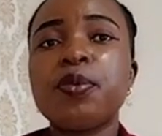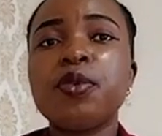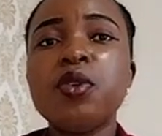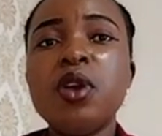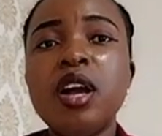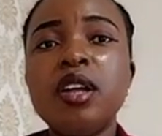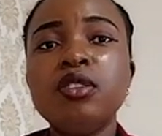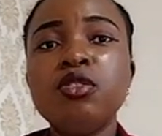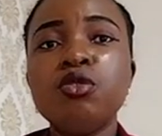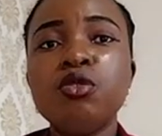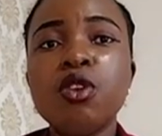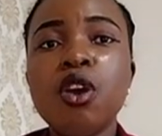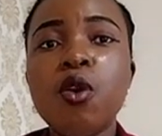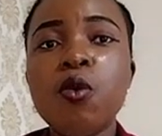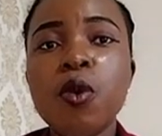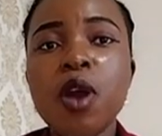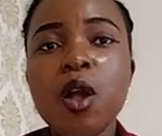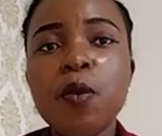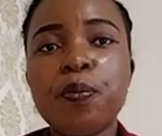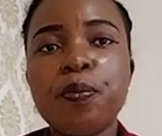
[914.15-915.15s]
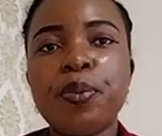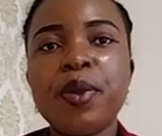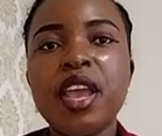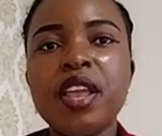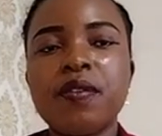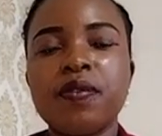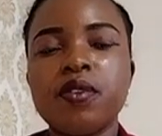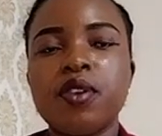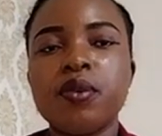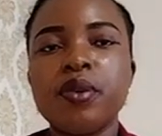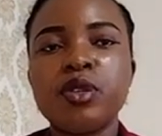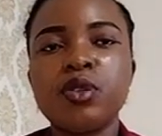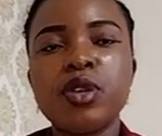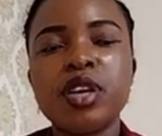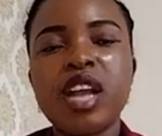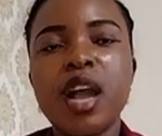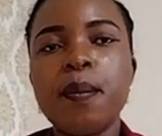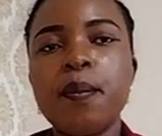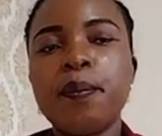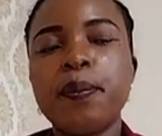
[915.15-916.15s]
You are well paid for it. They
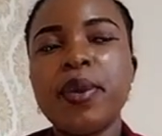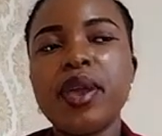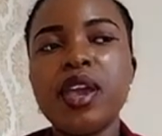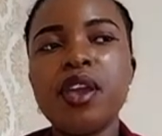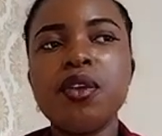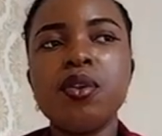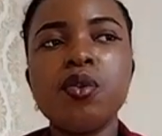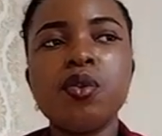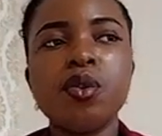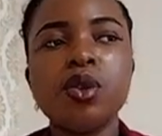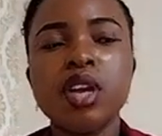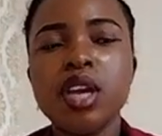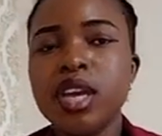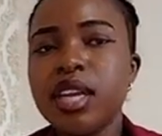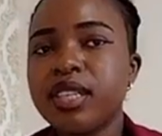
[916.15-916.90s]
can pay you